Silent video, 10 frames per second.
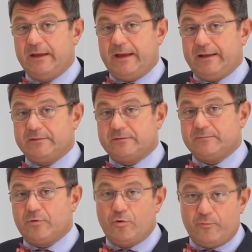and
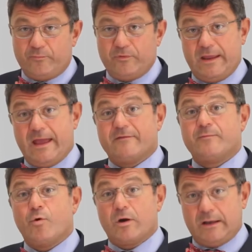hopefully have
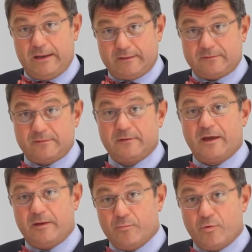more clicks
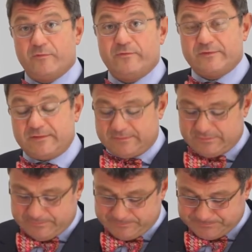and more visits.